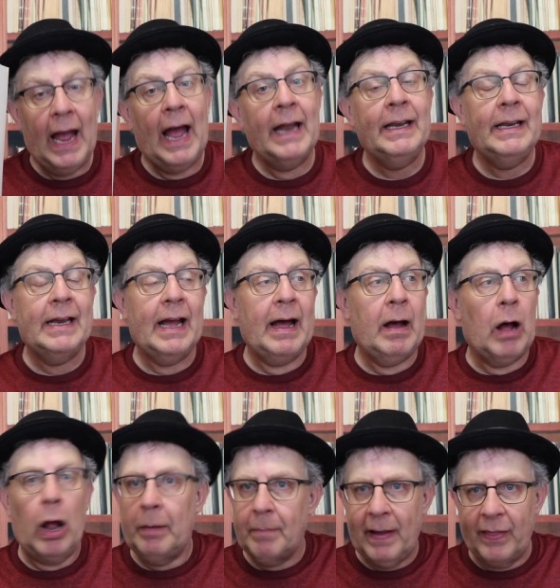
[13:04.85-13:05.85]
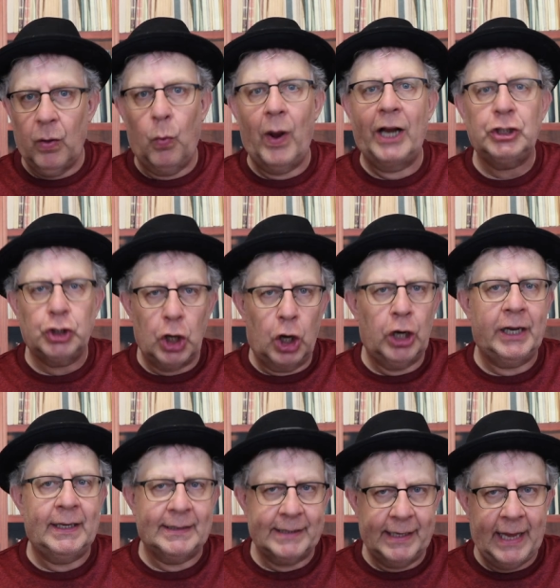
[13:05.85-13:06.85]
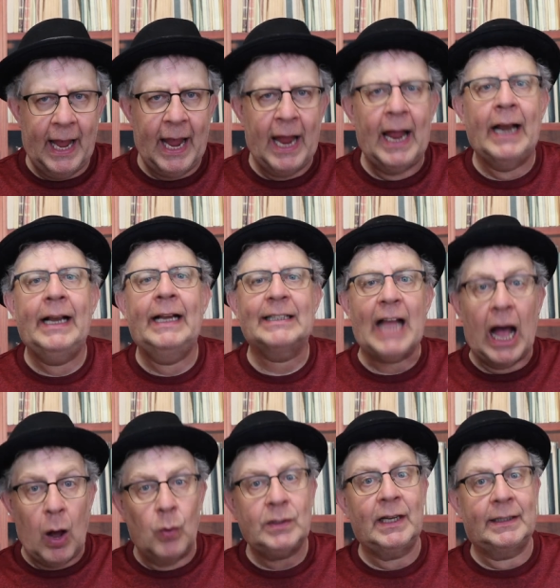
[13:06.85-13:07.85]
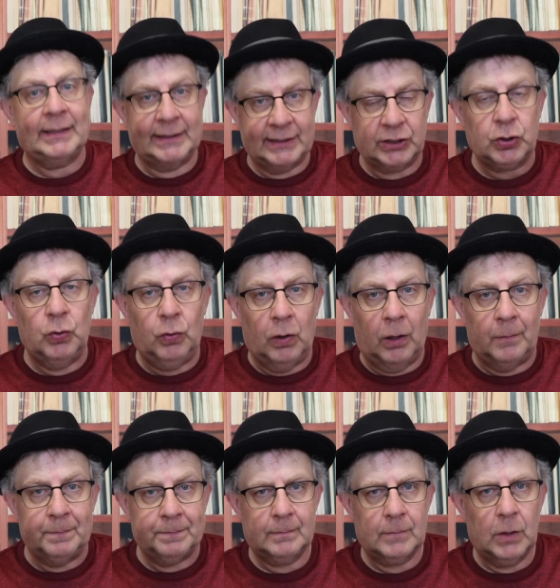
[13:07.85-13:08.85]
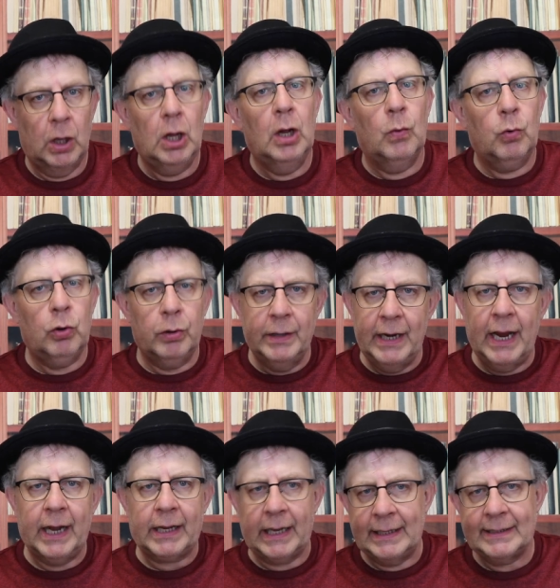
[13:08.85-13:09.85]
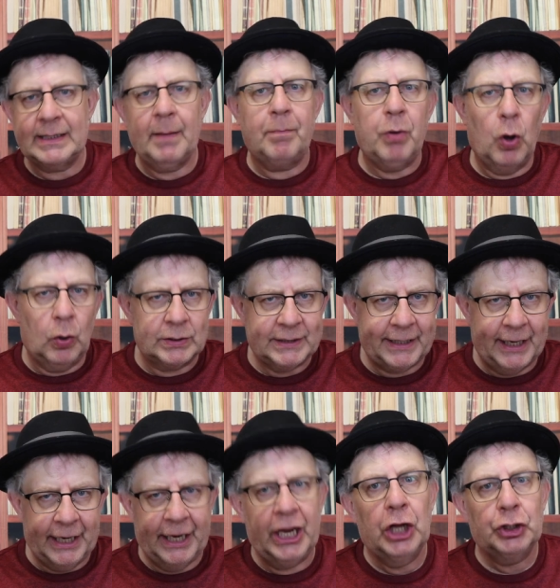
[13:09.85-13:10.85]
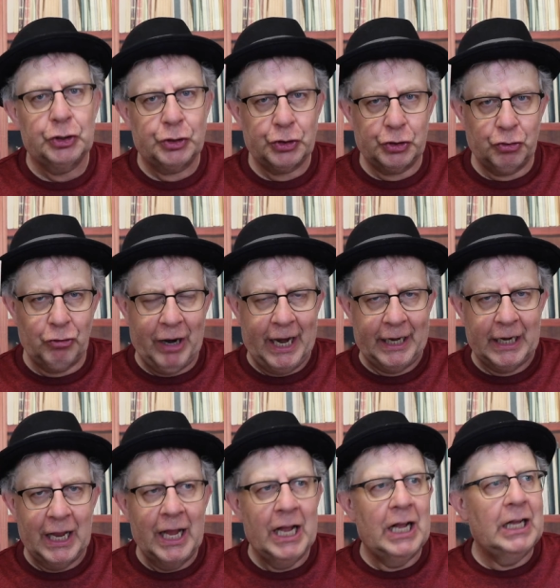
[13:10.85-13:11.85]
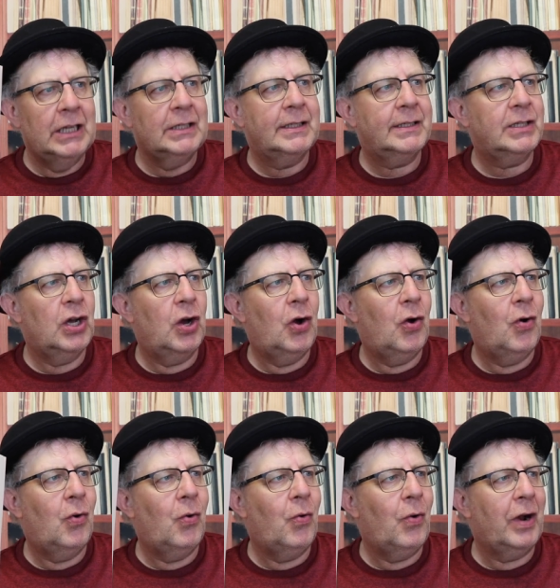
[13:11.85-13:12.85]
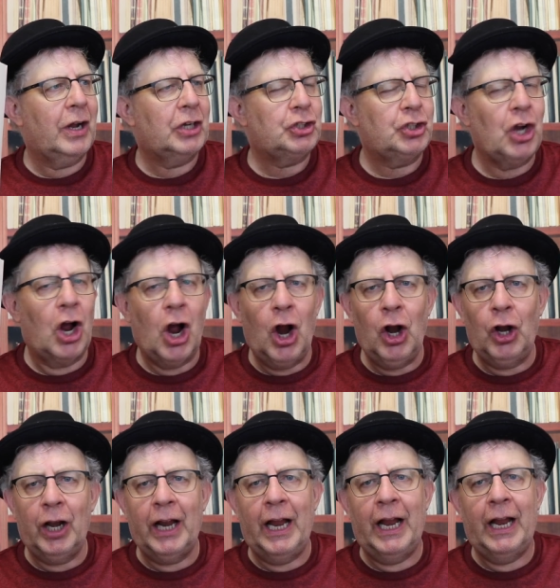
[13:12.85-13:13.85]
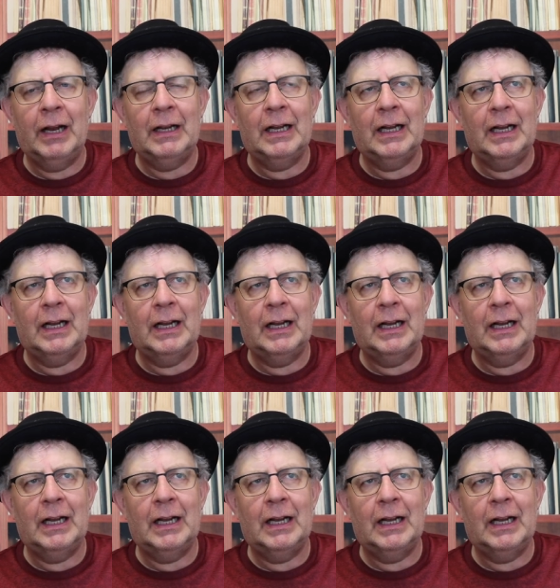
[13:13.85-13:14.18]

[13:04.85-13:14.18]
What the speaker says: and by the way, Charlie is gay and he's out at the school, where Nick is supposedly straight. So Charlie